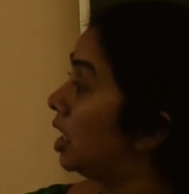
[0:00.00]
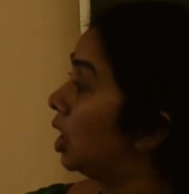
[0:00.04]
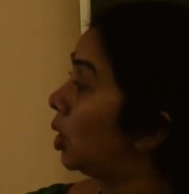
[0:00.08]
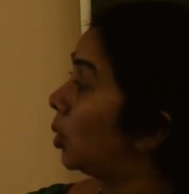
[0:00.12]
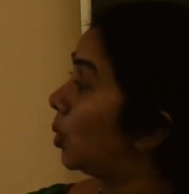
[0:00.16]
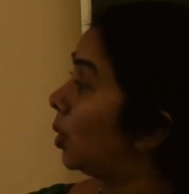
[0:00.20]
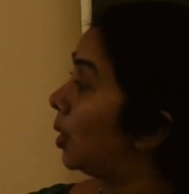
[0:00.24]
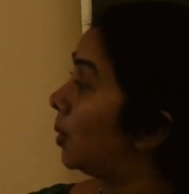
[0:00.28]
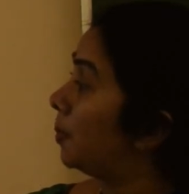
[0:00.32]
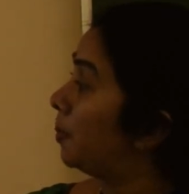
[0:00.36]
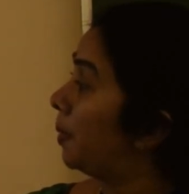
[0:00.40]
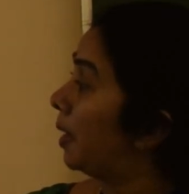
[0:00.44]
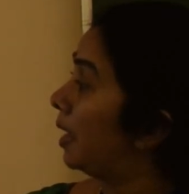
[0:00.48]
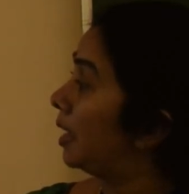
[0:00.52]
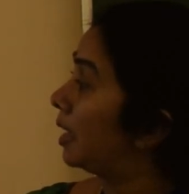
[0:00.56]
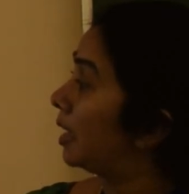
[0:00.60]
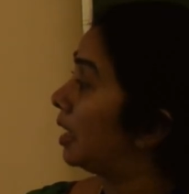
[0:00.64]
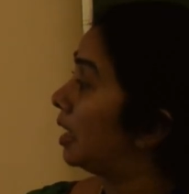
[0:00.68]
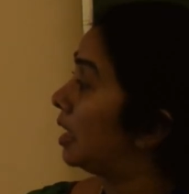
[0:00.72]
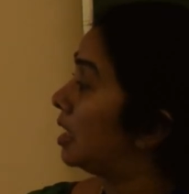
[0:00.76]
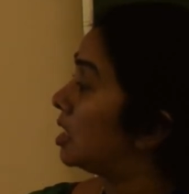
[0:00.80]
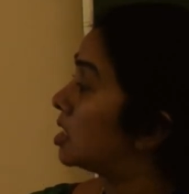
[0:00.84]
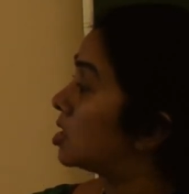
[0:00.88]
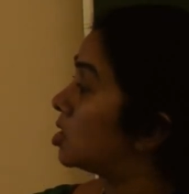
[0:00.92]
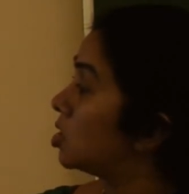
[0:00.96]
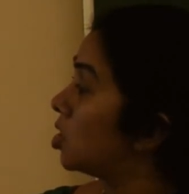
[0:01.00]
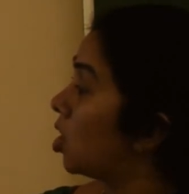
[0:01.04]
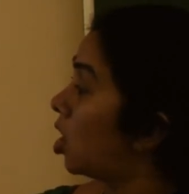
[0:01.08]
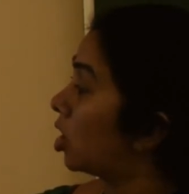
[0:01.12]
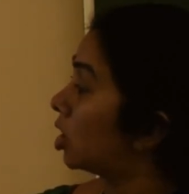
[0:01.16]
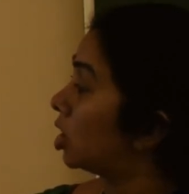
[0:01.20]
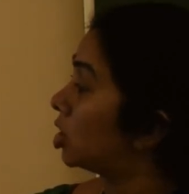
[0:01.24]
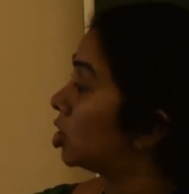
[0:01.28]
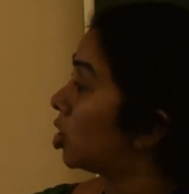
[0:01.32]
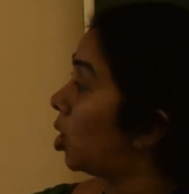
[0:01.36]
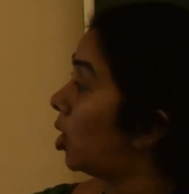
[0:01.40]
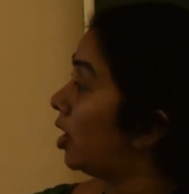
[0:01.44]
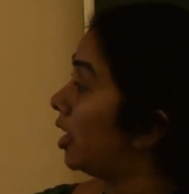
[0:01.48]
Liquid bulk is
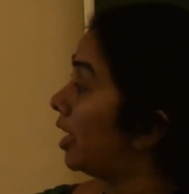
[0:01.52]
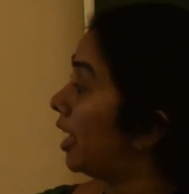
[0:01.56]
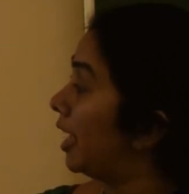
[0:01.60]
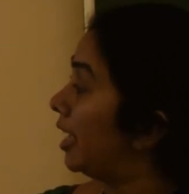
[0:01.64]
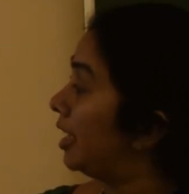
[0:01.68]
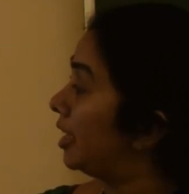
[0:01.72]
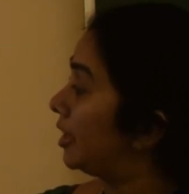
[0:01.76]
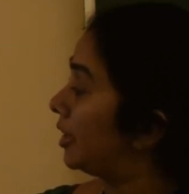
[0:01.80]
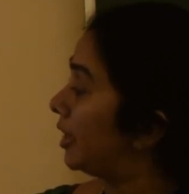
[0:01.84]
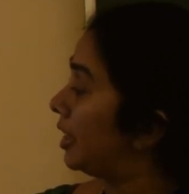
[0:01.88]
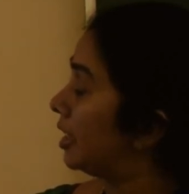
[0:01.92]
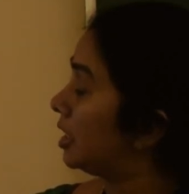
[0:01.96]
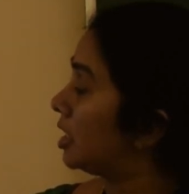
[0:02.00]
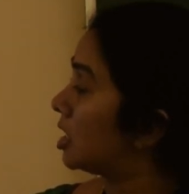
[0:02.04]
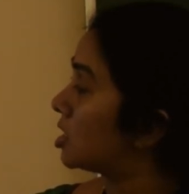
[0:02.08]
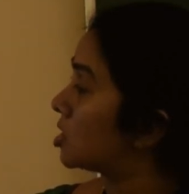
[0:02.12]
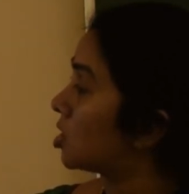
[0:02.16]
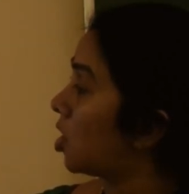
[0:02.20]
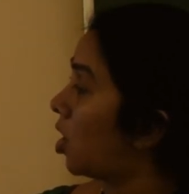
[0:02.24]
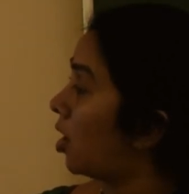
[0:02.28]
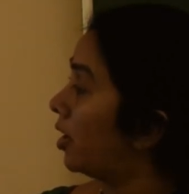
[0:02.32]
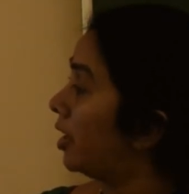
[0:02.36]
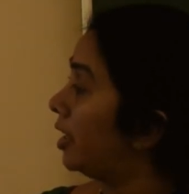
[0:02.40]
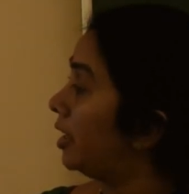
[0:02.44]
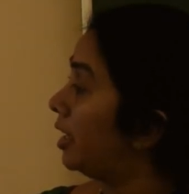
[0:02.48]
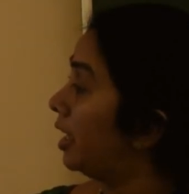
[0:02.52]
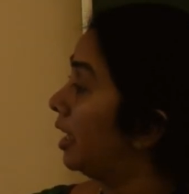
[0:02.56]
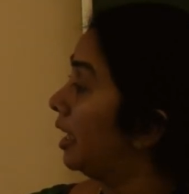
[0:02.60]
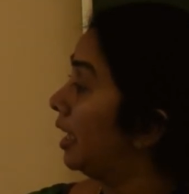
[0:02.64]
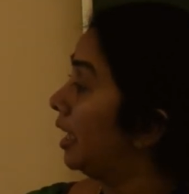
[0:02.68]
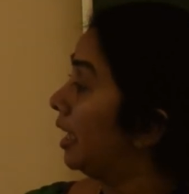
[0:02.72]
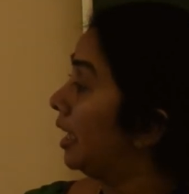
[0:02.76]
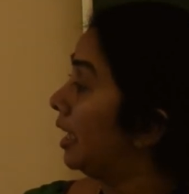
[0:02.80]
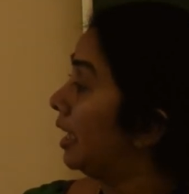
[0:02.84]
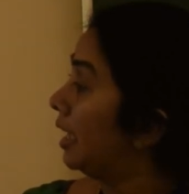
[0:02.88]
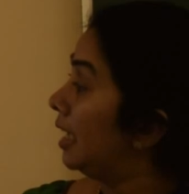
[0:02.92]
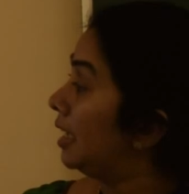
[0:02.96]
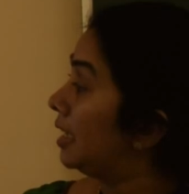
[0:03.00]
not at all entering the
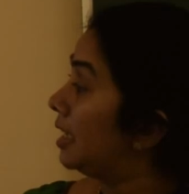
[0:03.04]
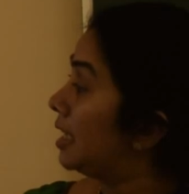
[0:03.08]
solid.